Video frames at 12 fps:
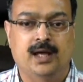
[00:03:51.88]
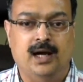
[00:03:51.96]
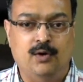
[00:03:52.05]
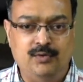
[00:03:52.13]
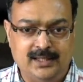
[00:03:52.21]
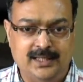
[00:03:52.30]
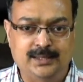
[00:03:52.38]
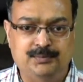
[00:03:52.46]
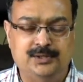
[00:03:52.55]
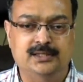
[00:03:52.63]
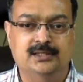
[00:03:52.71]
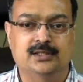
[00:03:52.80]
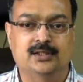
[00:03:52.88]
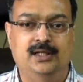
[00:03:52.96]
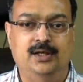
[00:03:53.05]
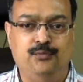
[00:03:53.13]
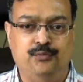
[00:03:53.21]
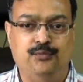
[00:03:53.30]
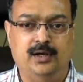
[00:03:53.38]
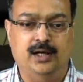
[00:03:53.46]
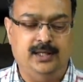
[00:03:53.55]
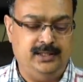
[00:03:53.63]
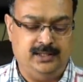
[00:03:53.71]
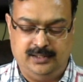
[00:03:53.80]
How it helps is if
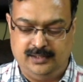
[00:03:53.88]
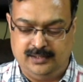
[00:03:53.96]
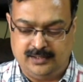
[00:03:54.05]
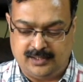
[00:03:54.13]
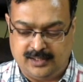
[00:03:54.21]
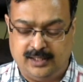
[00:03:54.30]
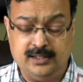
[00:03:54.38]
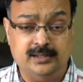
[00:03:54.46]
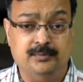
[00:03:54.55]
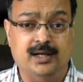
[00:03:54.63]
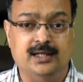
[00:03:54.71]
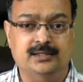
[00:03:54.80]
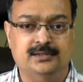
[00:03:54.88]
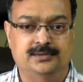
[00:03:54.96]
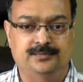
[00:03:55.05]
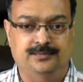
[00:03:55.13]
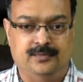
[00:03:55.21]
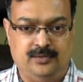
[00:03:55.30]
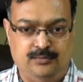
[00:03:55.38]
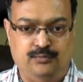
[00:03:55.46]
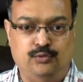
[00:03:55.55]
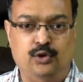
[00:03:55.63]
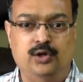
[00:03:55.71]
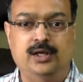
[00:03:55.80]
I uh, cut the brass
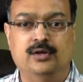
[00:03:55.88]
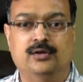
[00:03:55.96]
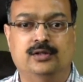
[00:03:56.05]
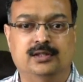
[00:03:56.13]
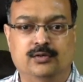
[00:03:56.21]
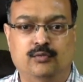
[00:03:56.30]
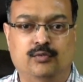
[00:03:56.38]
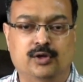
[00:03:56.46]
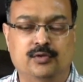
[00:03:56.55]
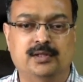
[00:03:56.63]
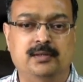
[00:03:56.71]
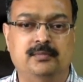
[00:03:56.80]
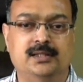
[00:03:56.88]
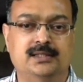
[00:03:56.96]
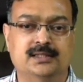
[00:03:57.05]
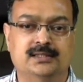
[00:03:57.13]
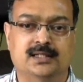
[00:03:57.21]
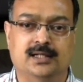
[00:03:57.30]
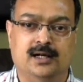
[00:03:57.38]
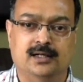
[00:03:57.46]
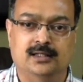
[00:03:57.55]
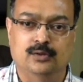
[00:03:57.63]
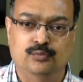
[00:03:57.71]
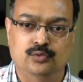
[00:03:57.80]
following one of the images and
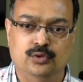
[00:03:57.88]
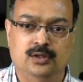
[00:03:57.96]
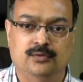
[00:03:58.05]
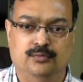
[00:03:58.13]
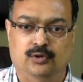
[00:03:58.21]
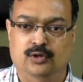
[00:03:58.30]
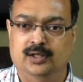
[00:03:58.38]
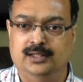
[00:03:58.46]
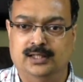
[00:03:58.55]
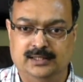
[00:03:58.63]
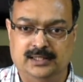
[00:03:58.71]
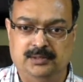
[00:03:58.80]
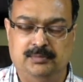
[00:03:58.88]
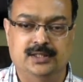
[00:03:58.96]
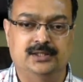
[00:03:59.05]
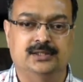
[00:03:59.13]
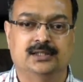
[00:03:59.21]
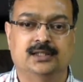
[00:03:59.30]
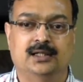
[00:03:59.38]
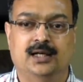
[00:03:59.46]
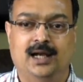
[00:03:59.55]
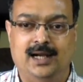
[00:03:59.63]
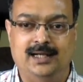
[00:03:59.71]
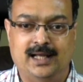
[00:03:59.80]
cut the wood following the other image
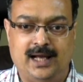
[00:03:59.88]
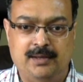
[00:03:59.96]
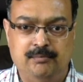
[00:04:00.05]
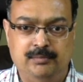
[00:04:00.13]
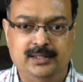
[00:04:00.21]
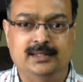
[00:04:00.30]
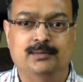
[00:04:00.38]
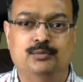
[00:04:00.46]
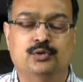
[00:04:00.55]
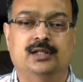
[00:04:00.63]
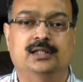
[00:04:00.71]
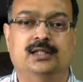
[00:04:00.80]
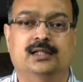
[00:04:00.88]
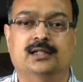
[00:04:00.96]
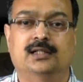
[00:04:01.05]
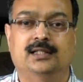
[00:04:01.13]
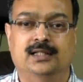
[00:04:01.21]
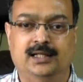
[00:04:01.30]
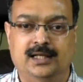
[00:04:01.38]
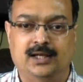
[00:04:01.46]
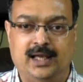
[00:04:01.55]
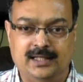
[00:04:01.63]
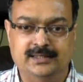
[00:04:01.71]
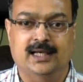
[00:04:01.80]
and I bring them together,
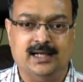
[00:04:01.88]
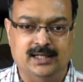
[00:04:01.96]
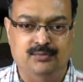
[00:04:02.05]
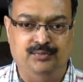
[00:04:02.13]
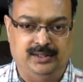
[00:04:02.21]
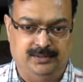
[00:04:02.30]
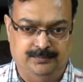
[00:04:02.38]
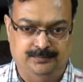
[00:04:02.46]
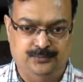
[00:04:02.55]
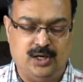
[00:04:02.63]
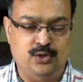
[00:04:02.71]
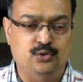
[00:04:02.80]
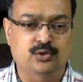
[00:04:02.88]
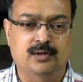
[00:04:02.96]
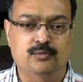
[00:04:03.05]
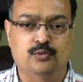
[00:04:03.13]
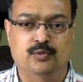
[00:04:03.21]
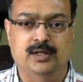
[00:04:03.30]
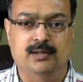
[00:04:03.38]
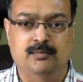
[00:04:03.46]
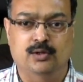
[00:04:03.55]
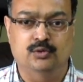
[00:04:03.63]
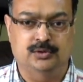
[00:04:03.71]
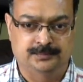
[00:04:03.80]
they exactly fit. So I don't have to worry
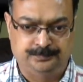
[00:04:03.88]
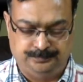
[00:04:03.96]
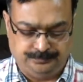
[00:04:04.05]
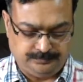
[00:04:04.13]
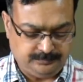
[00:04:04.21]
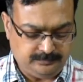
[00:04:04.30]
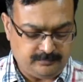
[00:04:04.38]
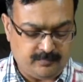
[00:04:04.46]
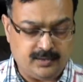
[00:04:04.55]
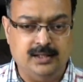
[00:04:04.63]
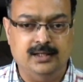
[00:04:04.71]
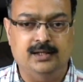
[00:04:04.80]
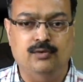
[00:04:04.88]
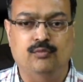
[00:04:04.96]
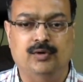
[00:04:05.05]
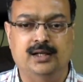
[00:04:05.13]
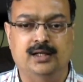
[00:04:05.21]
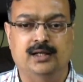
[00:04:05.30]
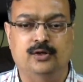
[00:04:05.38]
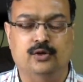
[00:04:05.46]
about uh, one